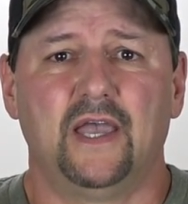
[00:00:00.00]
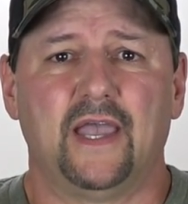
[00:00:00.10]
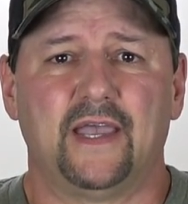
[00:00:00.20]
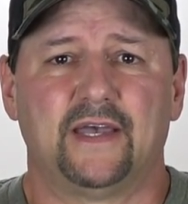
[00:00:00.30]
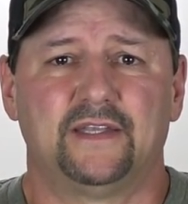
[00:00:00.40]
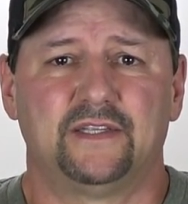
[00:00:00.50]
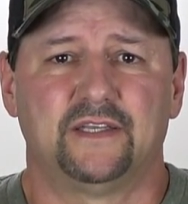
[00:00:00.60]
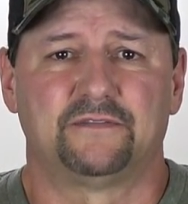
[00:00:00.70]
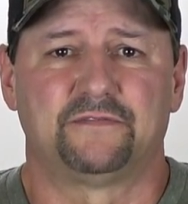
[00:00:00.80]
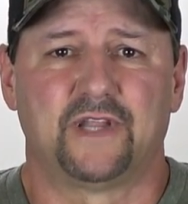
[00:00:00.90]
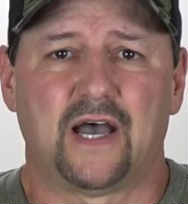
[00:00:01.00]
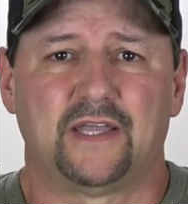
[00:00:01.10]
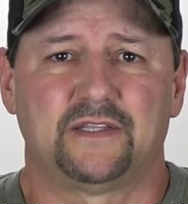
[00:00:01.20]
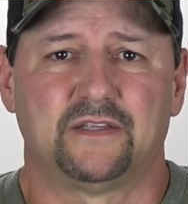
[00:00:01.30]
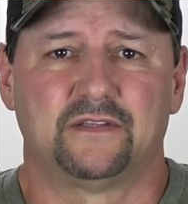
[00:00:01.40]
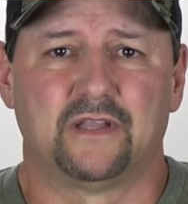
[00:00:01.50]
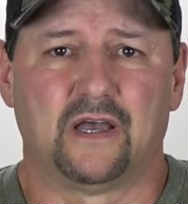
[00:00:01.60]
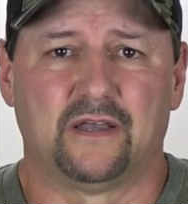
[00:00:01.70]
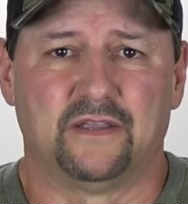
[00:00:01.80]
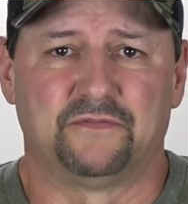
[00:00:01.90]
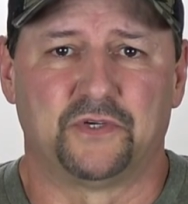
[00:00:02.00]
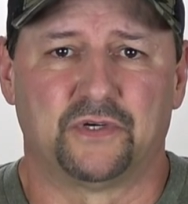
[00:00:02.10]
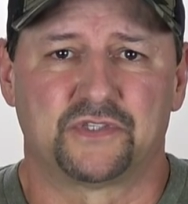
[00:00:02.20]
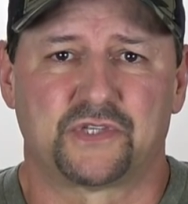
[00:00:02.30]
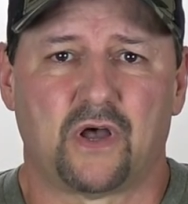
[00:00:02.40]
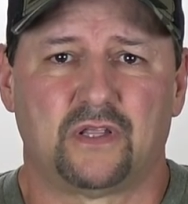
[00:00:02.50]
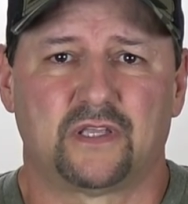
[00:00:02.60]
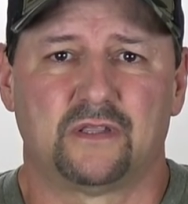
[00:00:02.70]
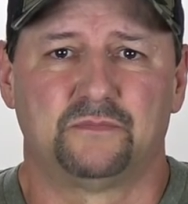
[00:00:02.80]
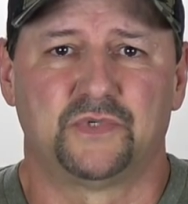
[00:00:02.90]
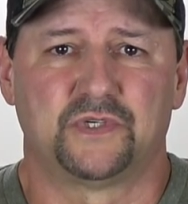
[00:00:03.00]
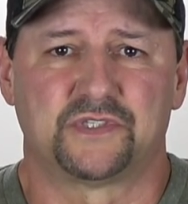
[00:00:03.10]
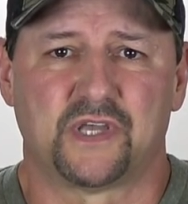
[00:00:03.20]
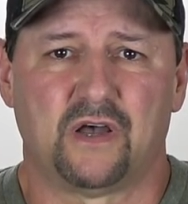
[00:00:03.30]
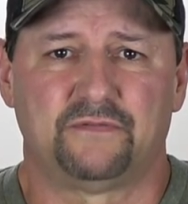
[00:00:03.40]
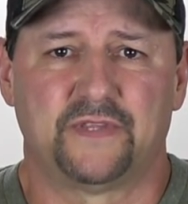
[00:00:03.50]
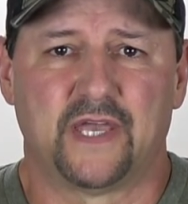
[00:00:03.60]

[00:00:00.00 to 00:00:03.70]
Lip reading: And if not, if you're installing them yourself,